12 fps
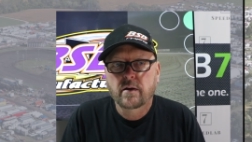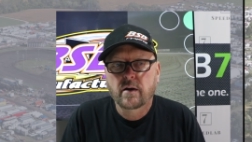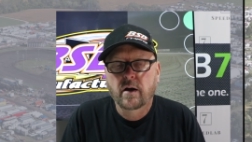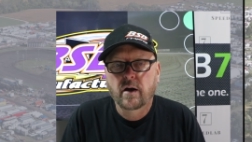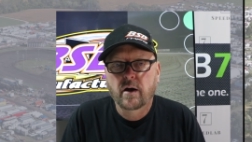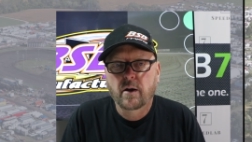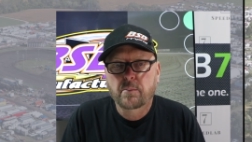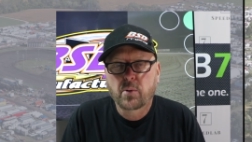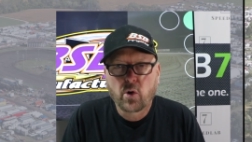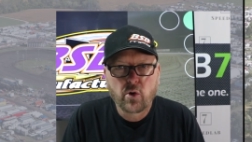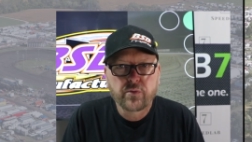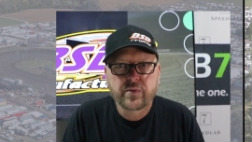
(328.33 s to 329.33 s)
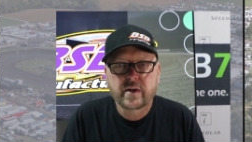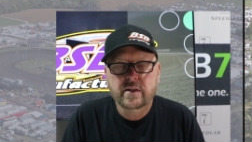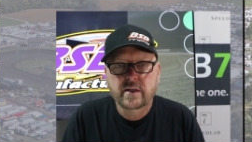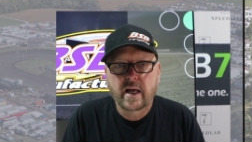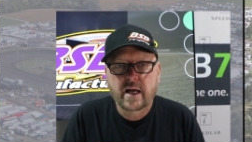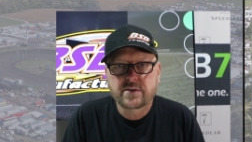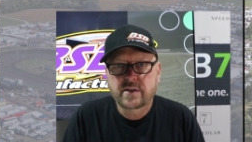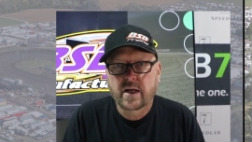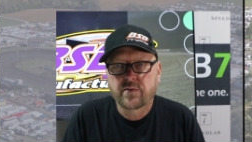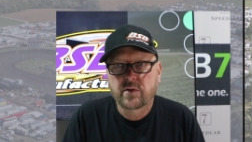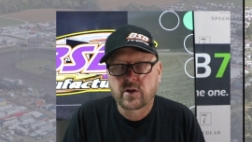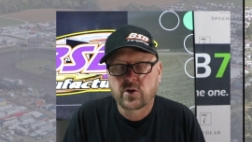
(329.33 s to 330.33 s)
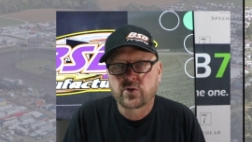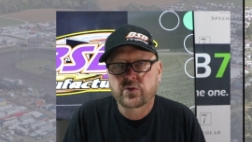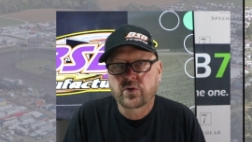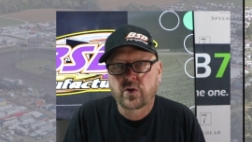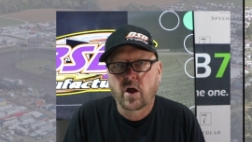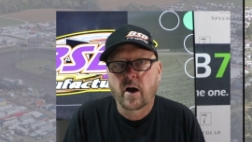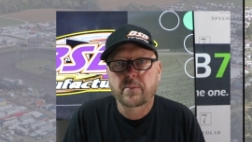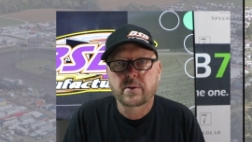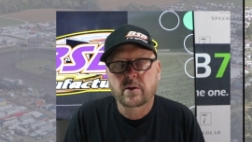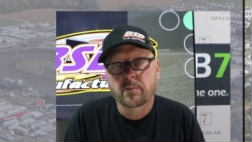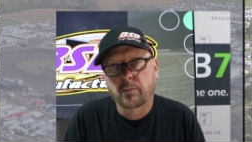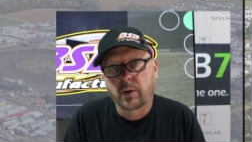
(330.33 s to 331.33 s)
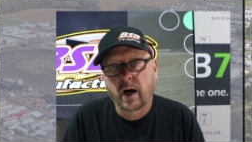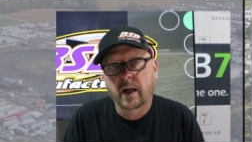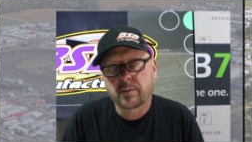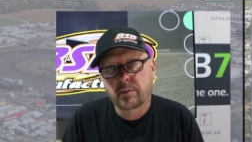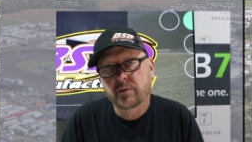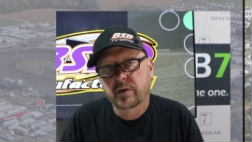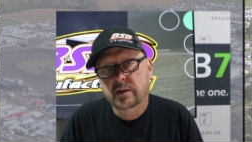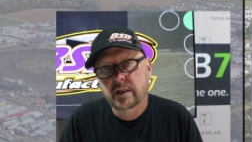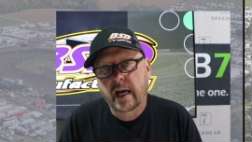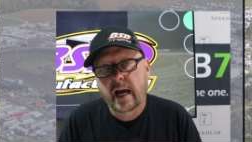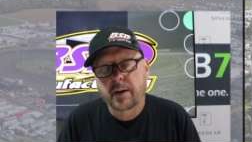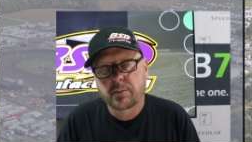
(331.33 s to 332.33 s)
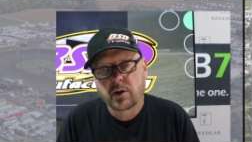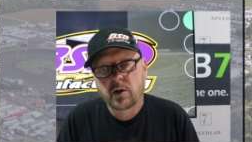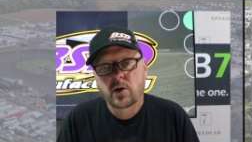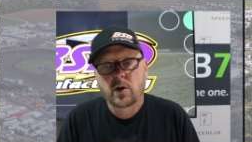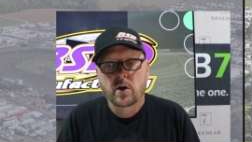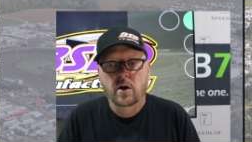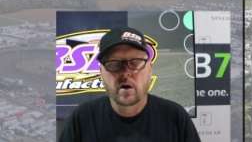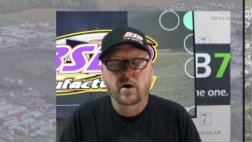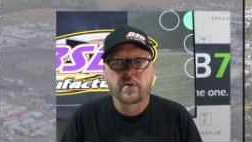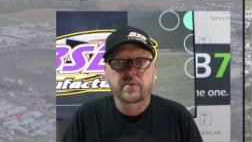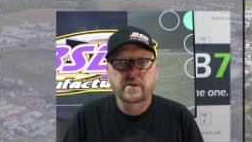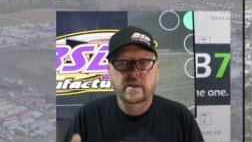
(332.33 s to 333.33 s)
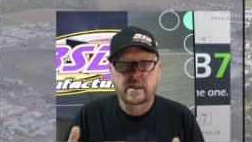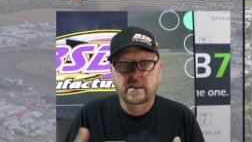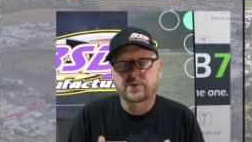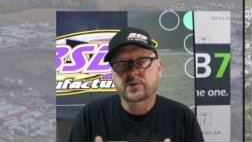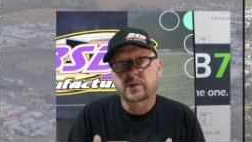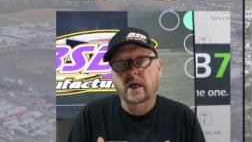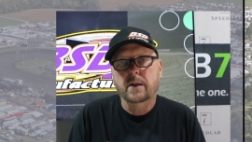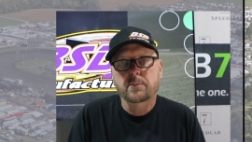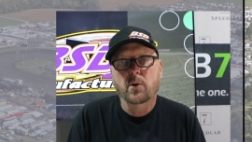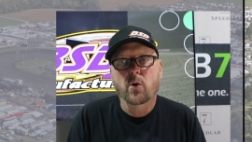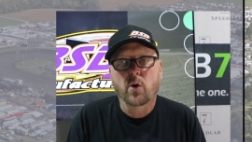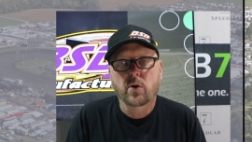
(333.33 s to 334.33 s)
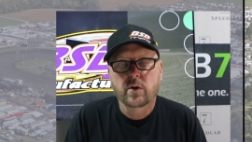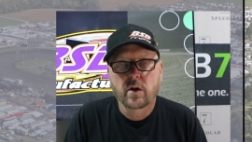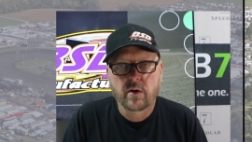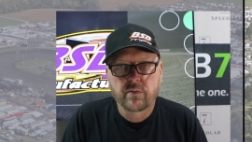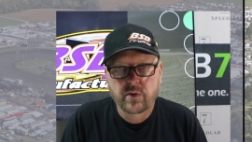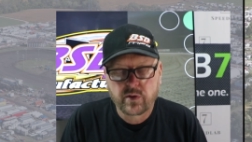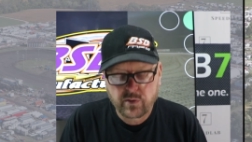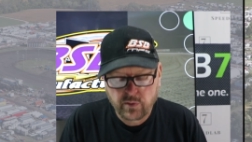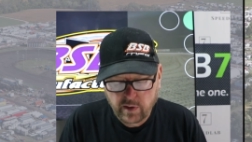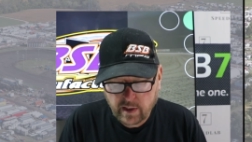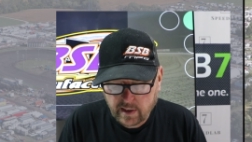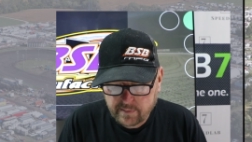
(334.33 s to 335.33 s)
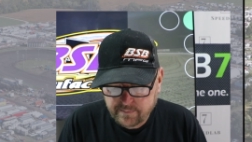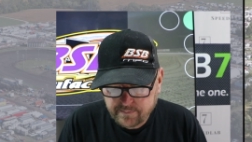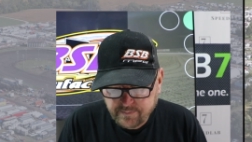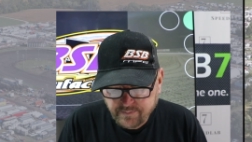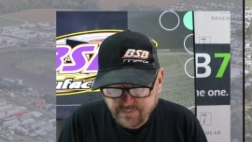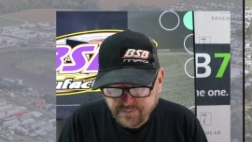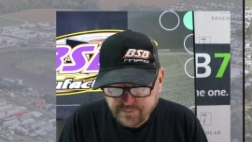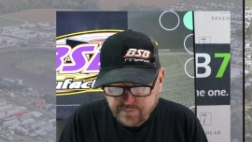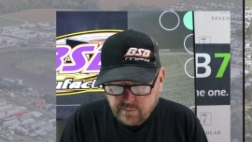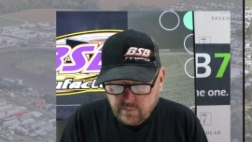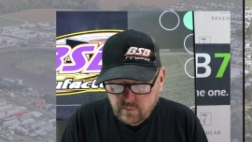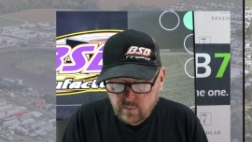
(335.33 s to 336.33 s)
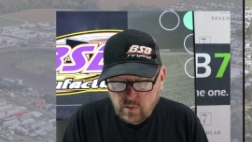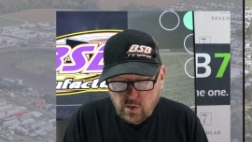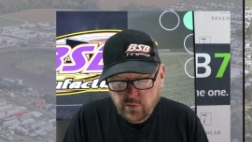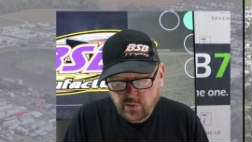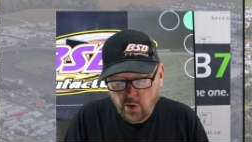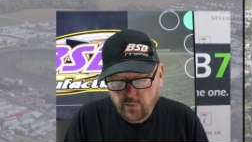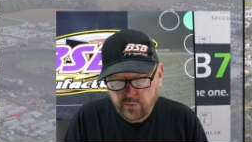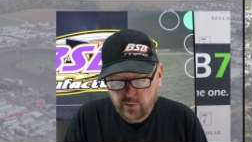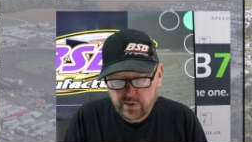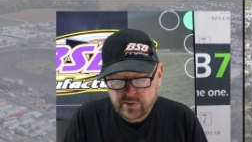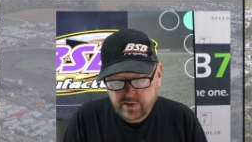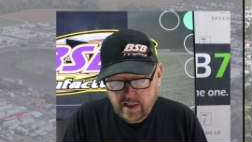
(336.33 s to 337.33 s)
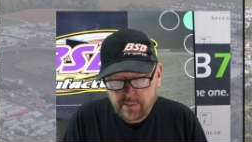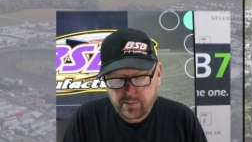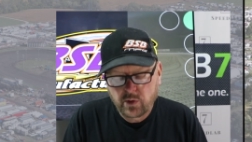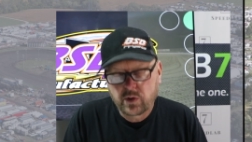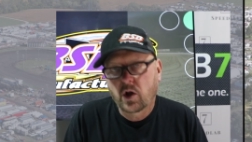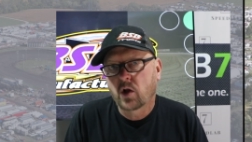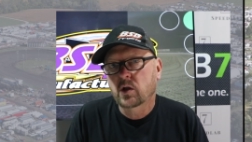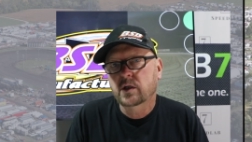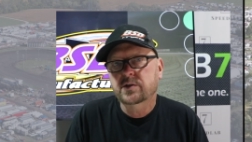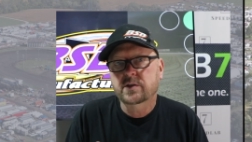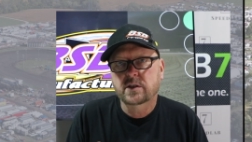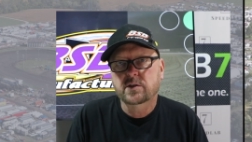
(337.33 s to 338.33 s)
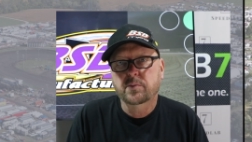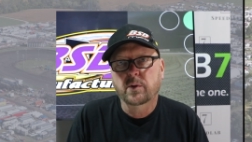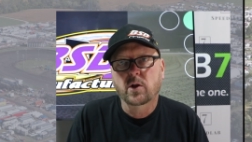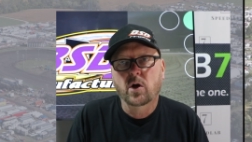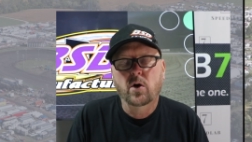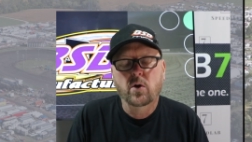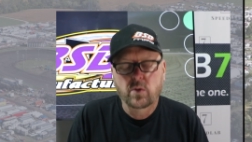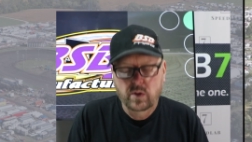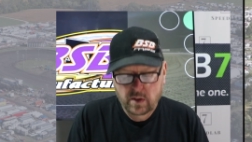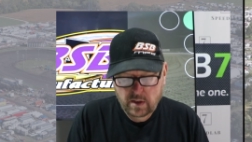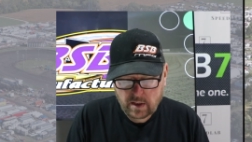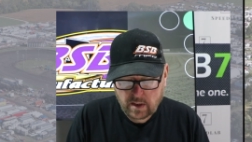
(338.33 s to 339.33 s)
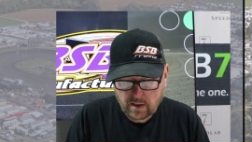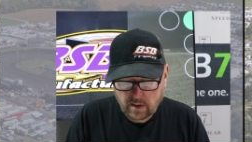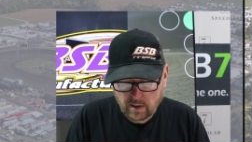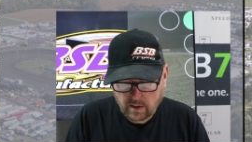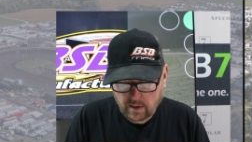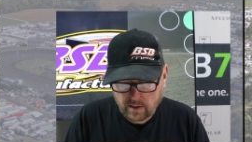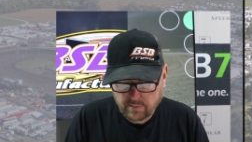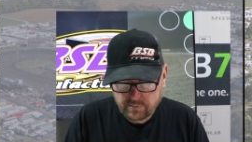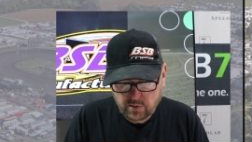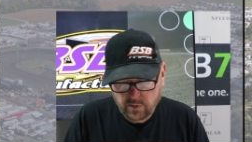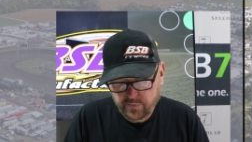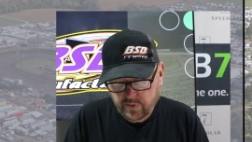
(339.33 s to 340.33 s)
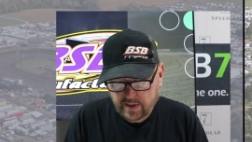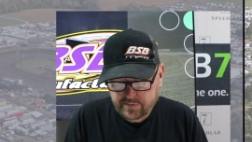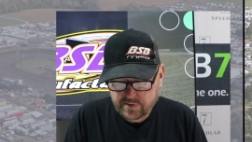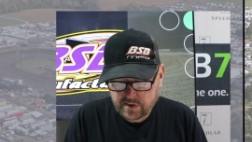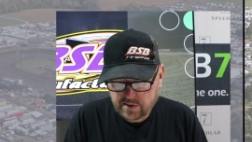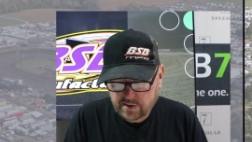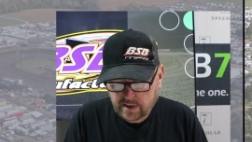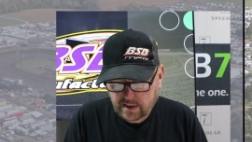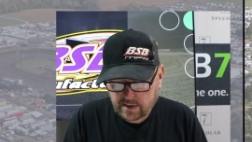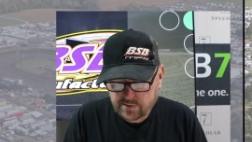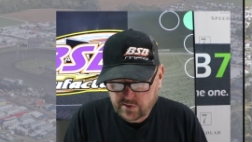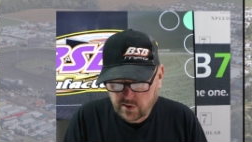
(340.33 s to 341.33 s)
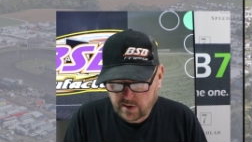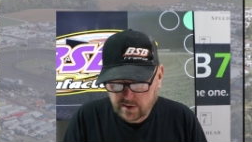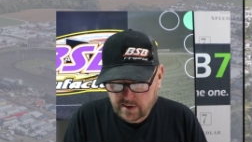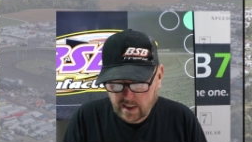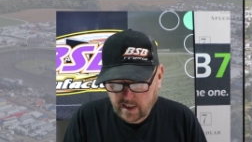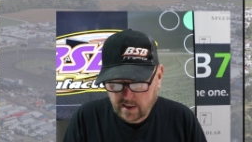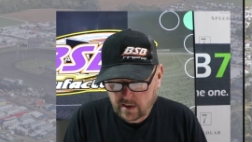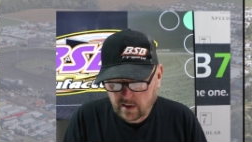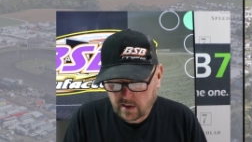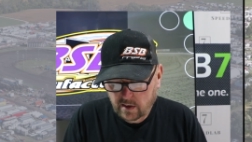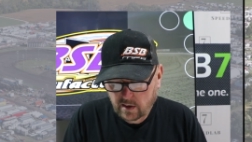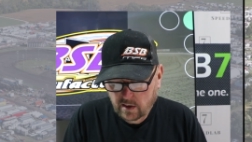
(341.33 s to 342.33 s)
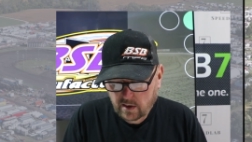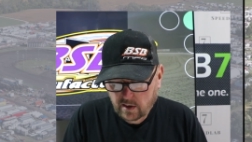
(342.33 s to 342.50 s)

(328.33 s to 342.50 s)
uh, perfect. It has to have a little slop at the bottom of the tap, uh, the inside part of the thread. So for an example, and I'll list these below, uh, you know, 5 16 is going to take a,